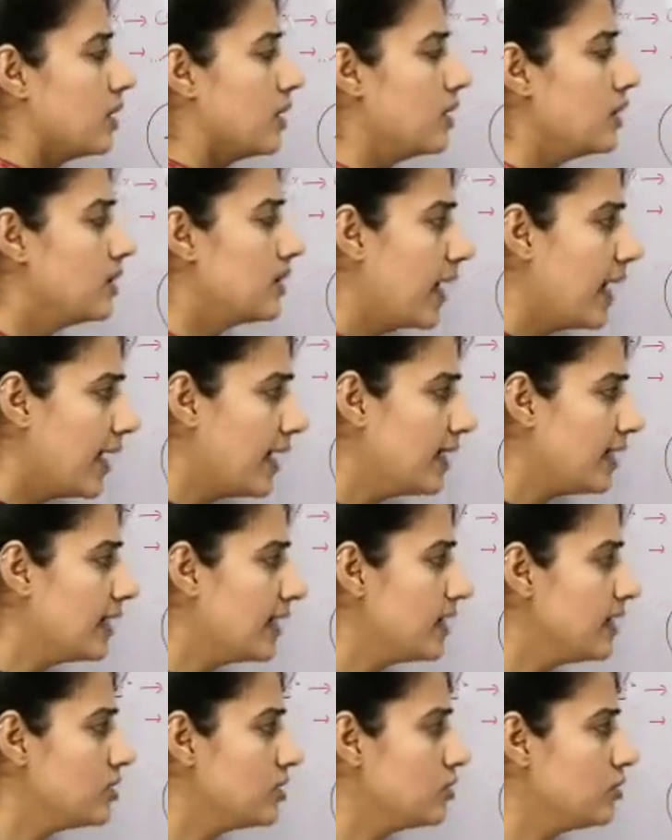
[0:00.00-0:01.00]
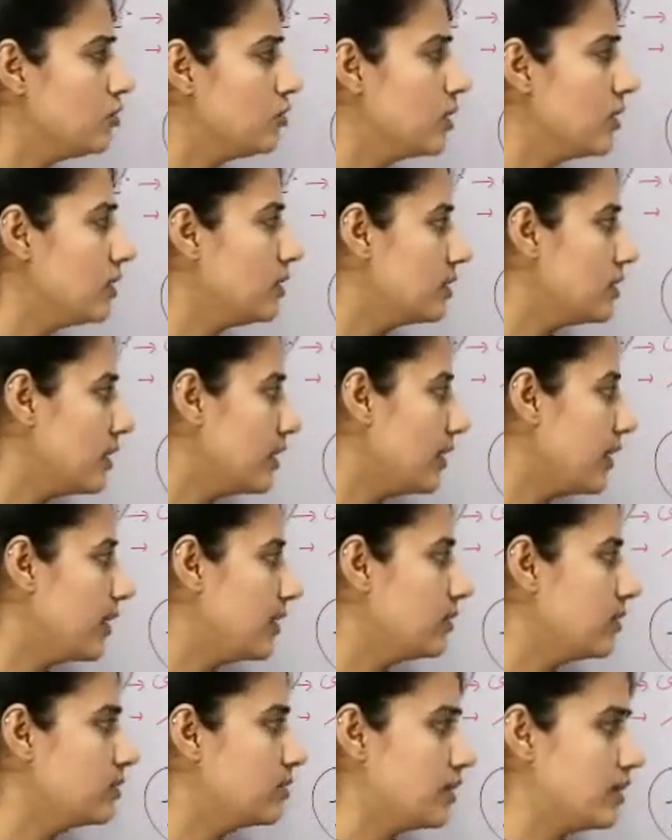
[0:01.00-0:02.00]
in that case, you can say
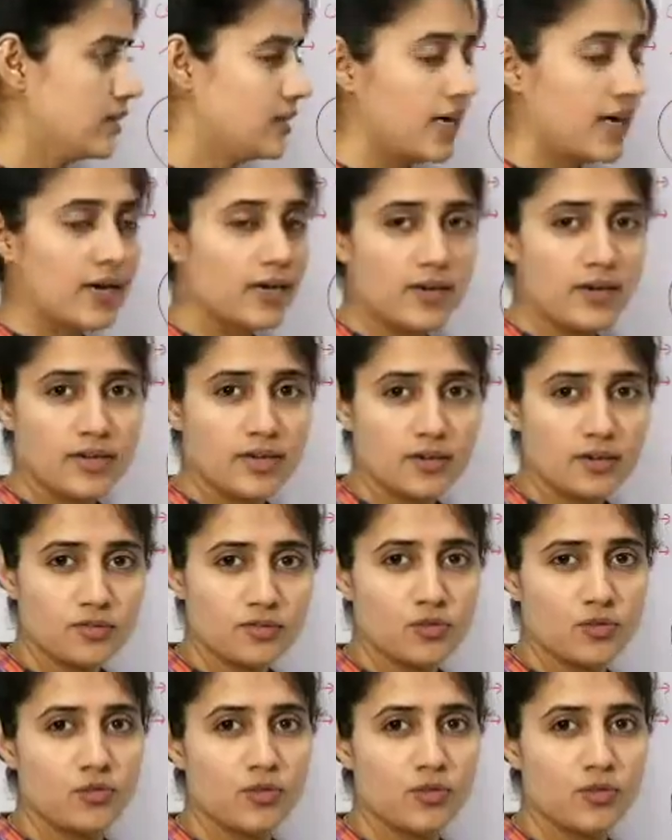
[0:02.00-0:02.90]
that this SRTF